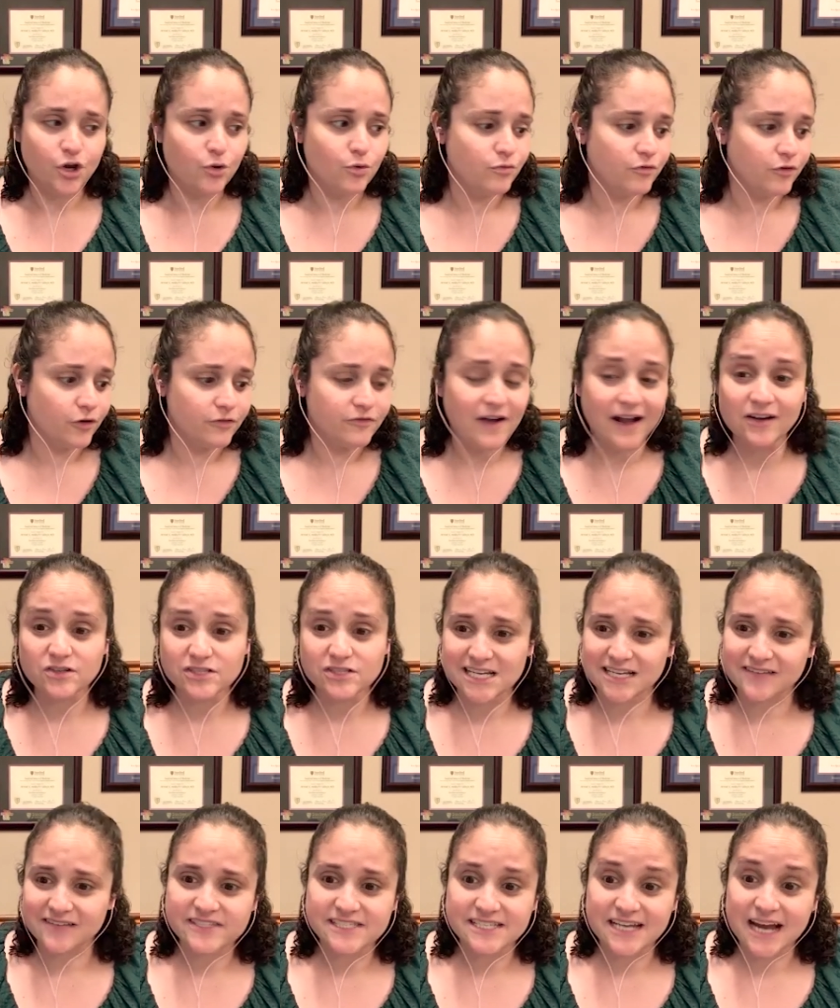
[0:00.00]
for faculty
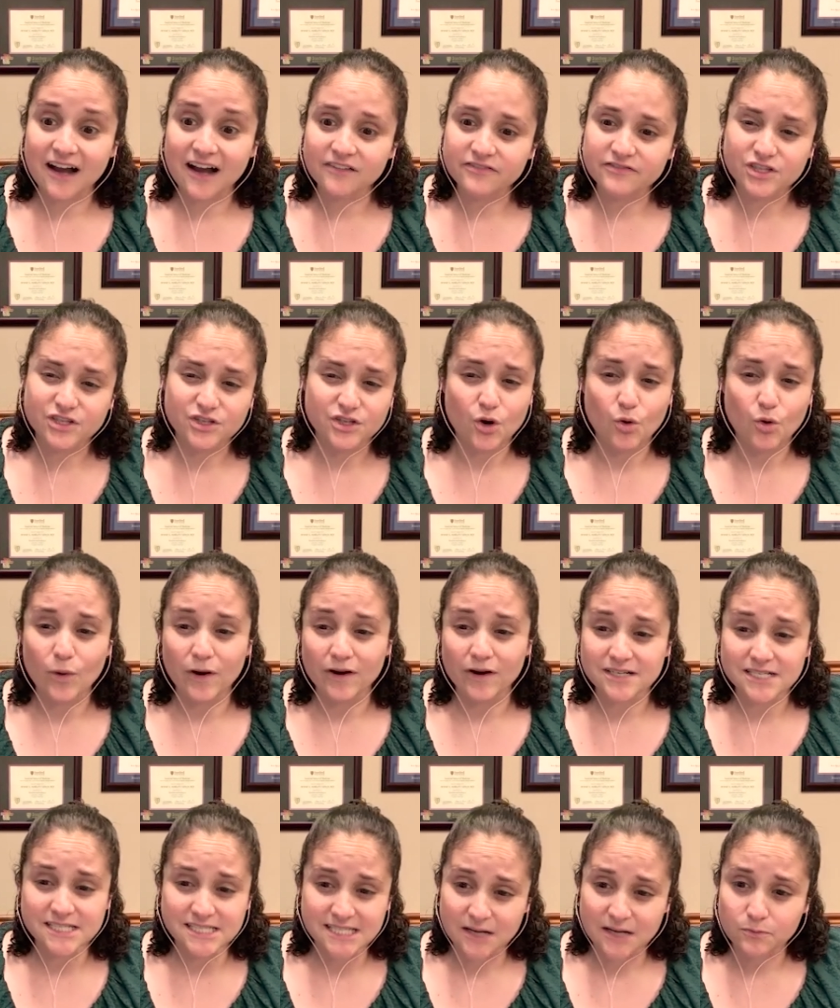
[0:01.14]
and staff to know where to
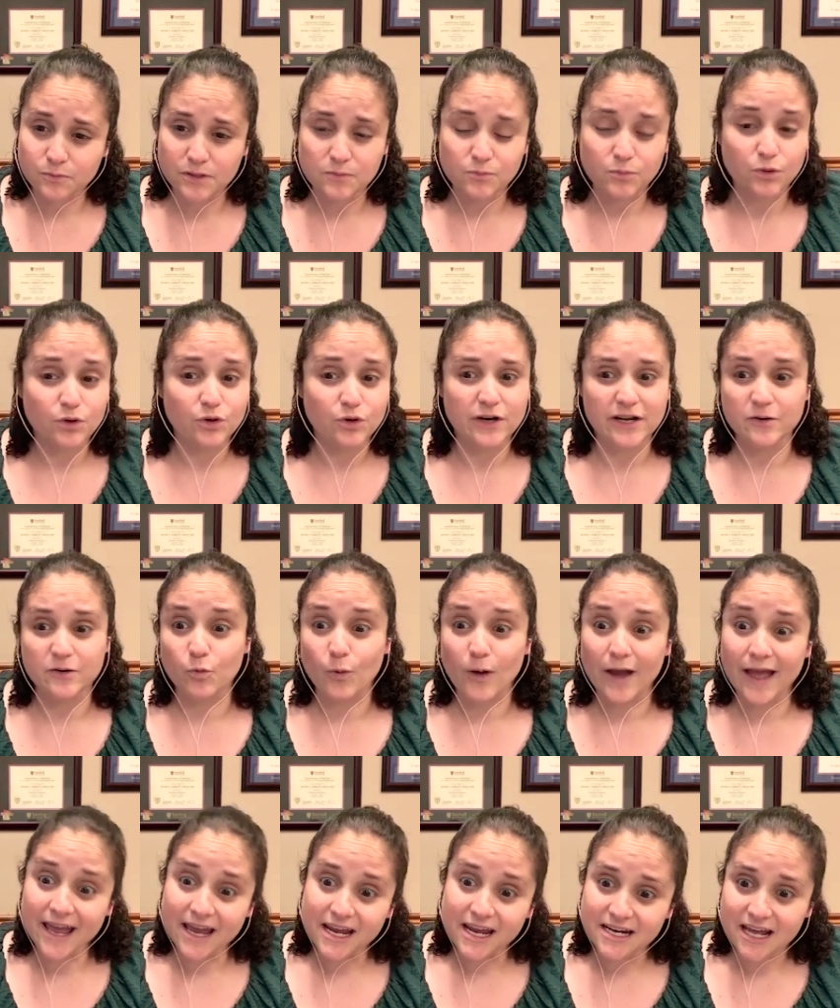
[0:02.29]
send people and
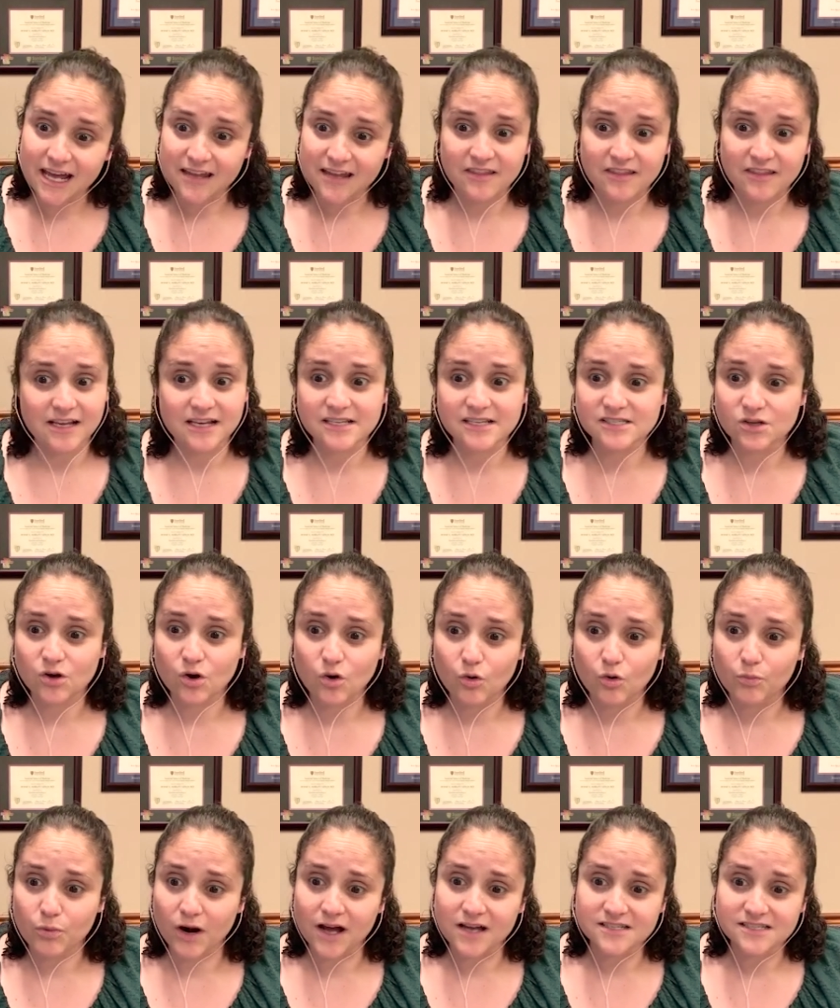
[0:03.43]
when, I think is a whole
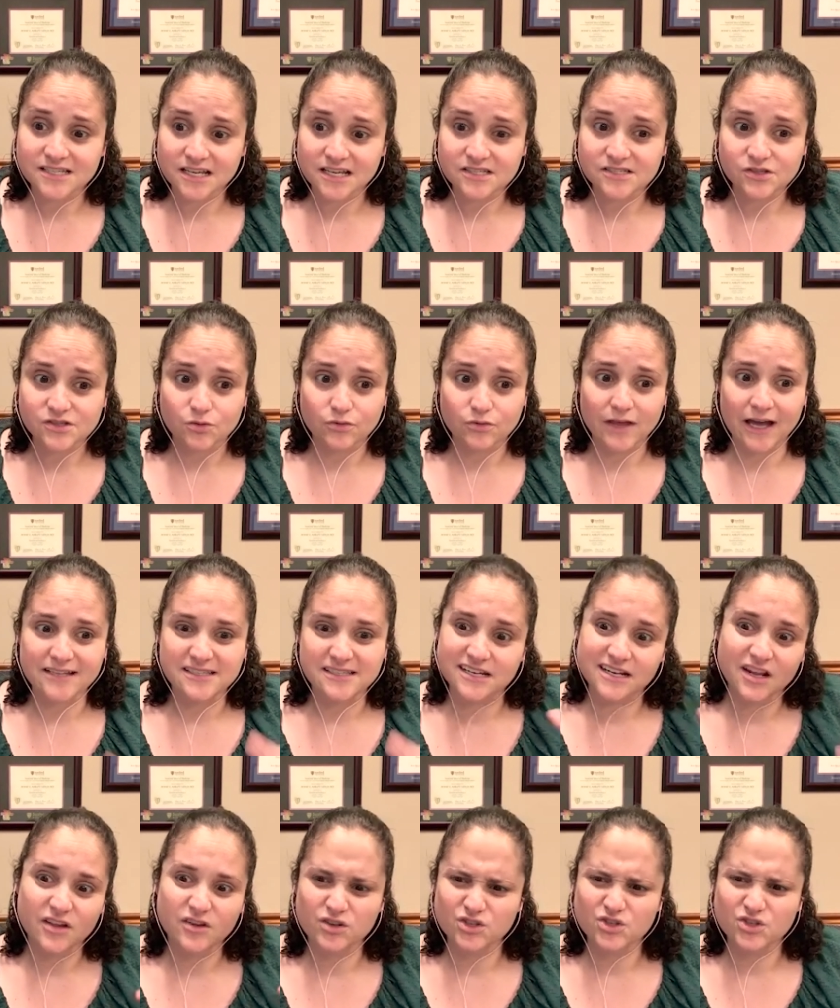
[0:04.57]
process. So that's
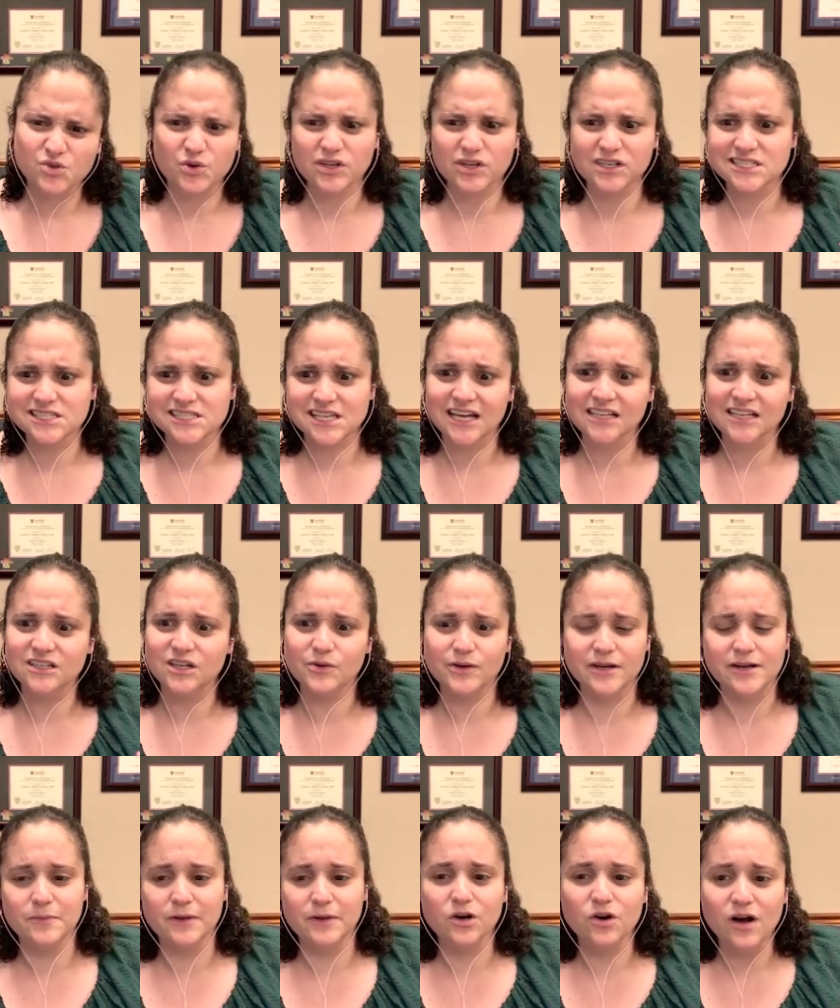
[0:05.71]
another sort of silo
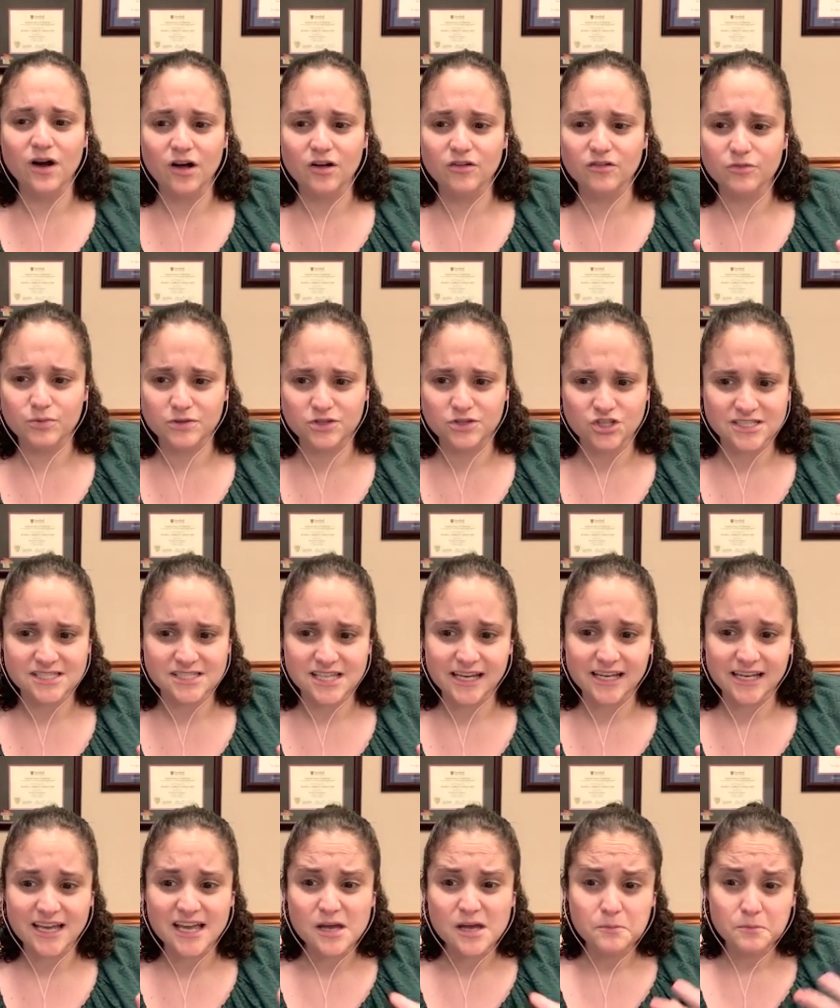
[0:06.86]
in mental health, which is like
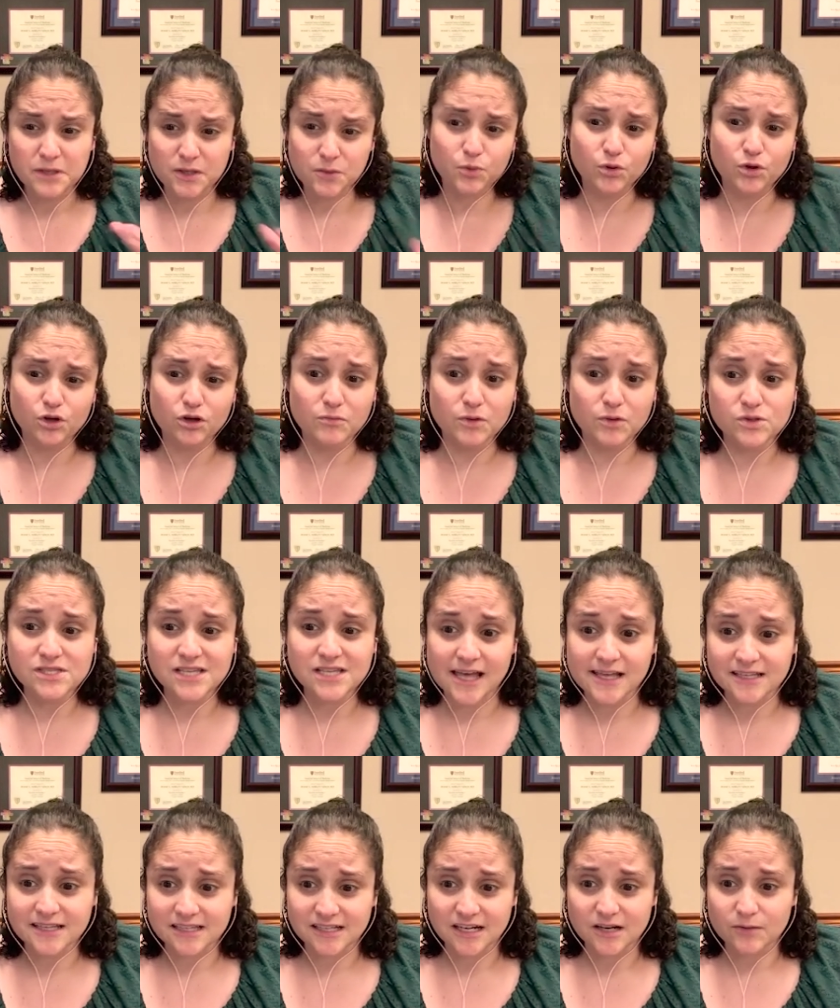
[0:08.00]
people are most
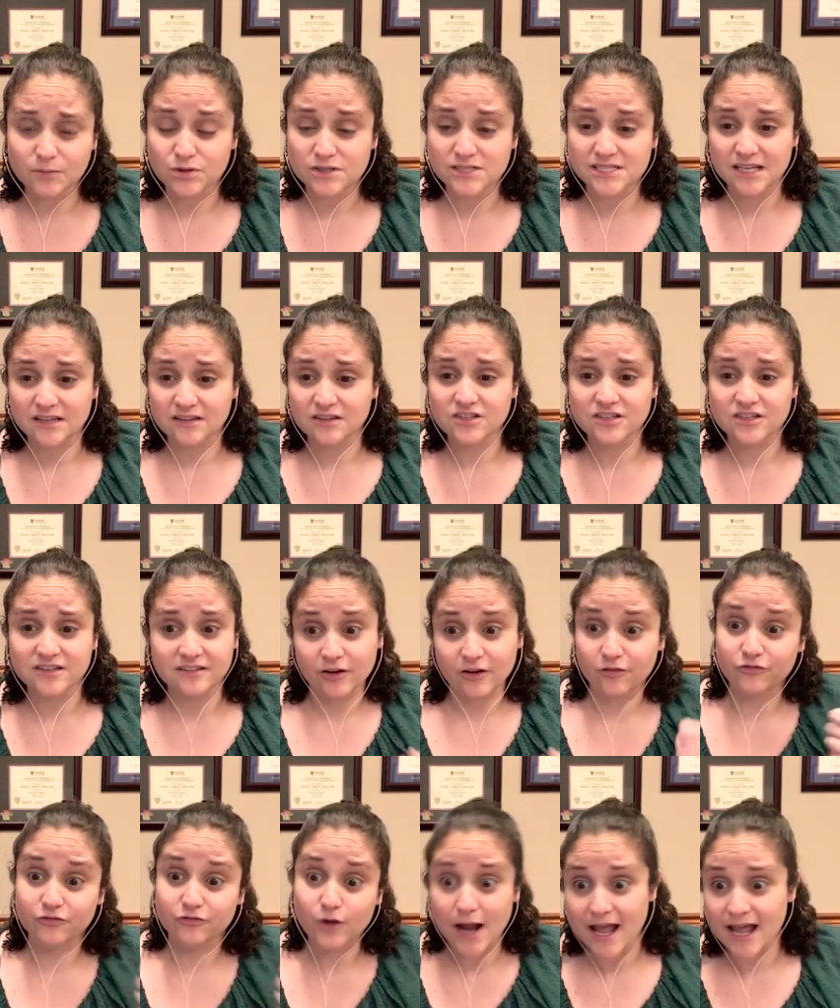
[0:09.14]
likely to present to their
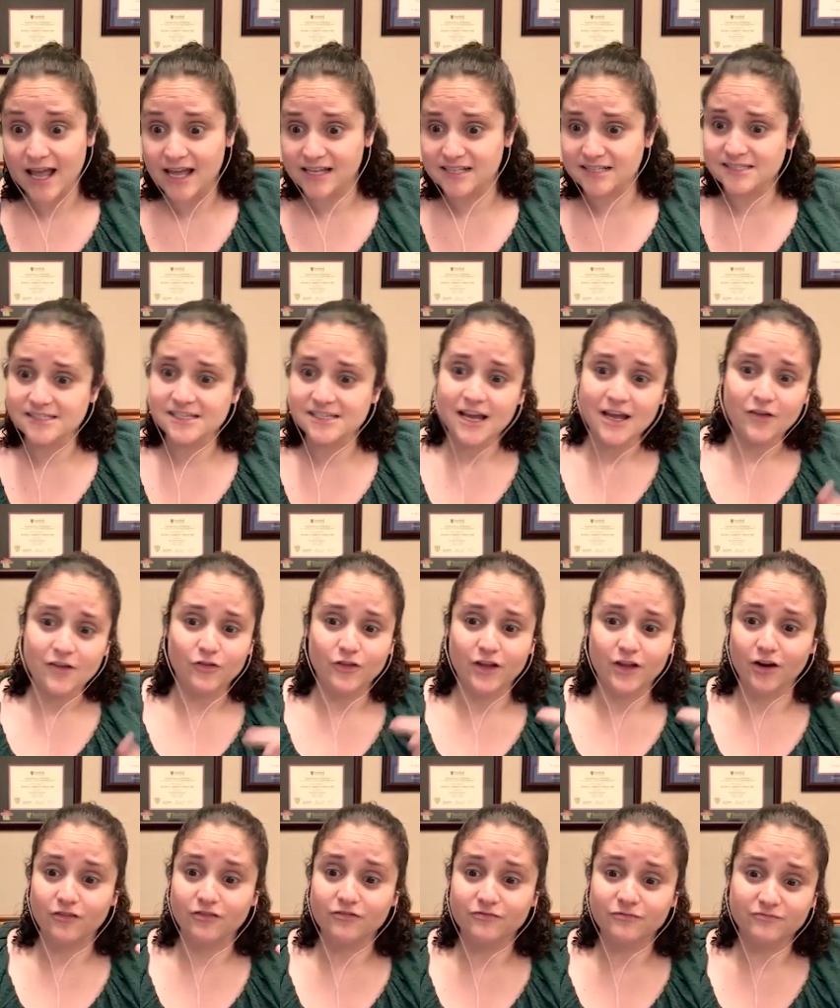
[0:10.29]
friends,
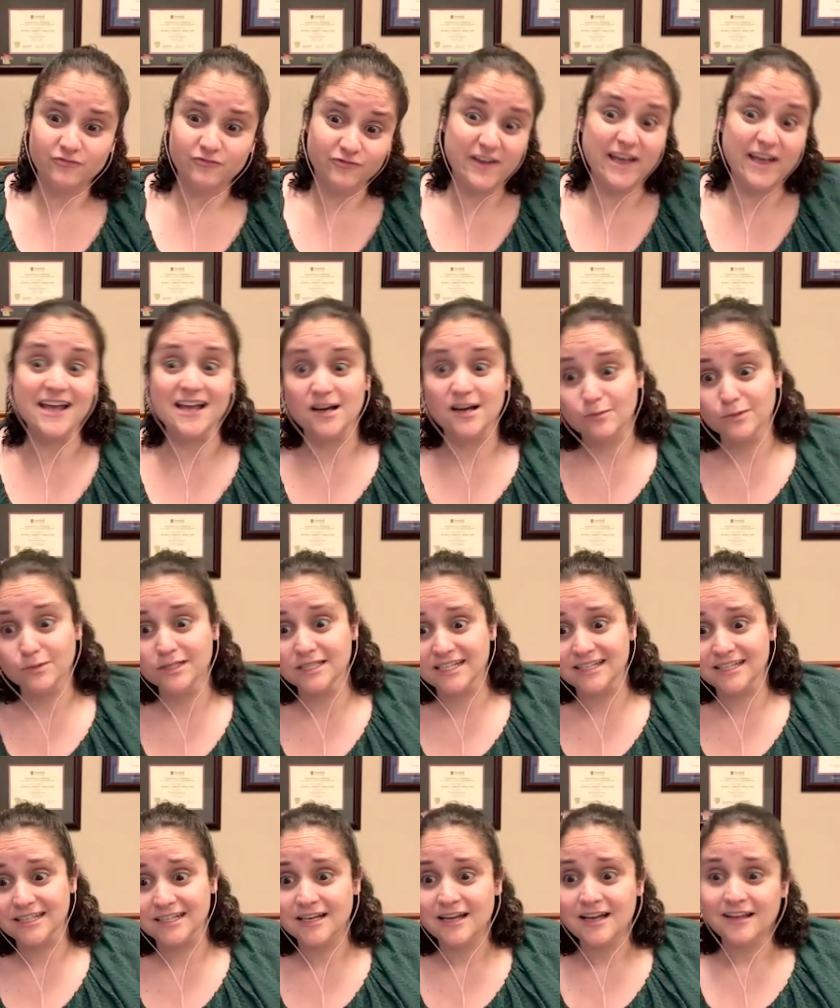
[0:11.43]
their
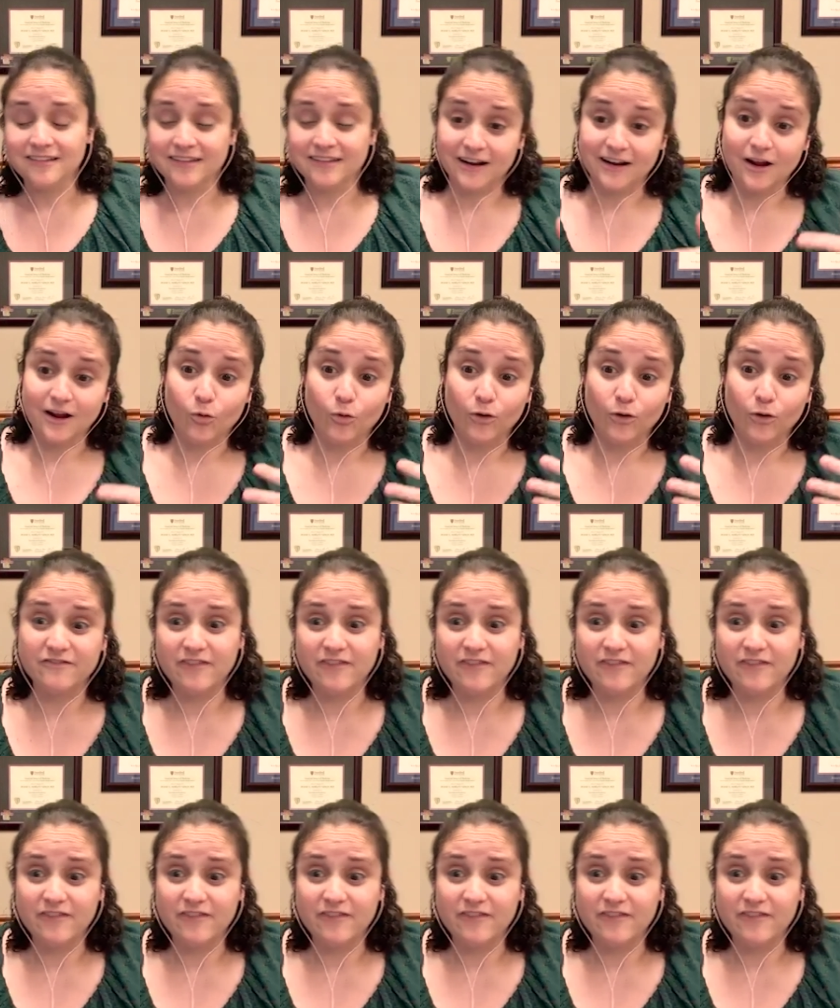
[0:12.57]
family, or a